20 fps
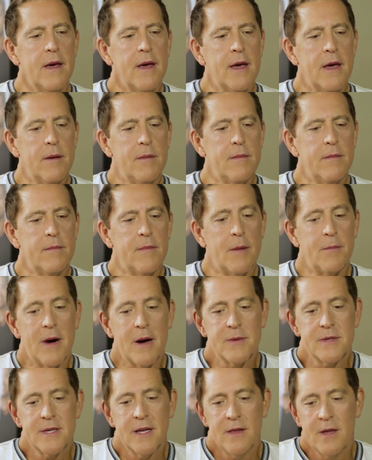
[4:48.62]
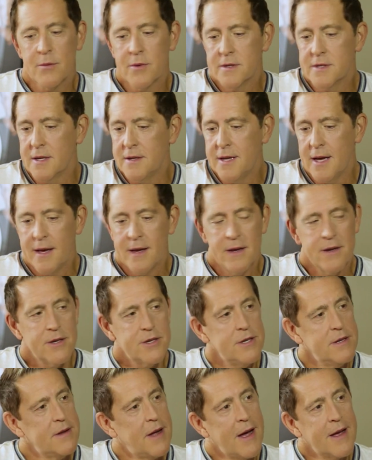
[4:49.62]
And my mom said there was a day
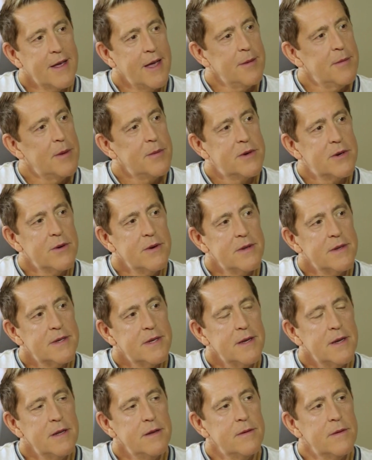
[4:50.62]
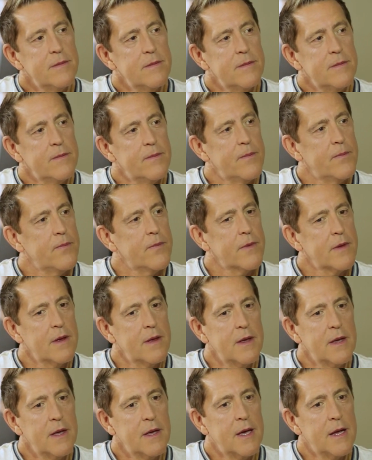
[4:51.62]
she, I came up to her and said,
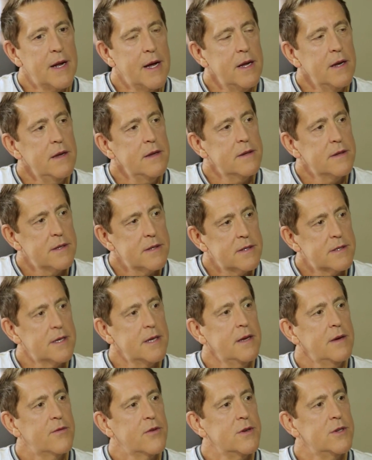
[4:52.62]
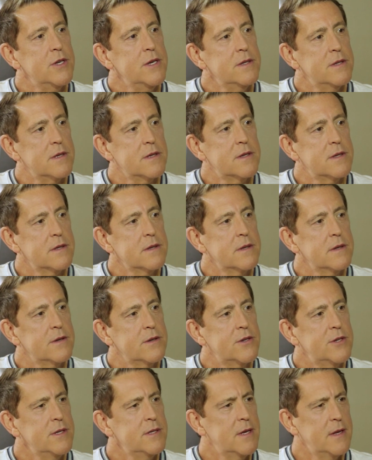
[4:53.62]
"Can I sing for Jesus?"
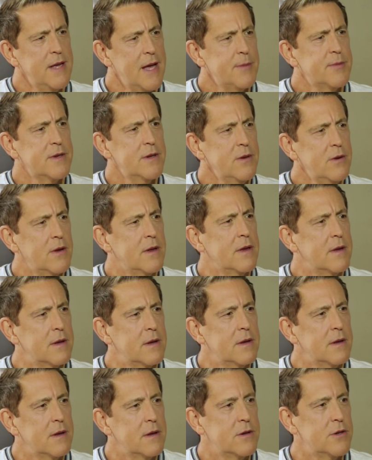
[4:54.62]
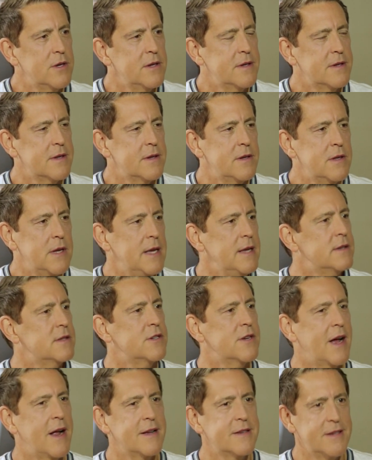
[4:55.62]
She said, "Yeah, absolutely." she said, and he,
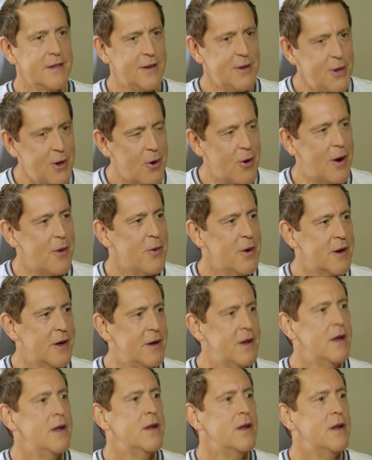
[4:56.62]
I said, "No, I want to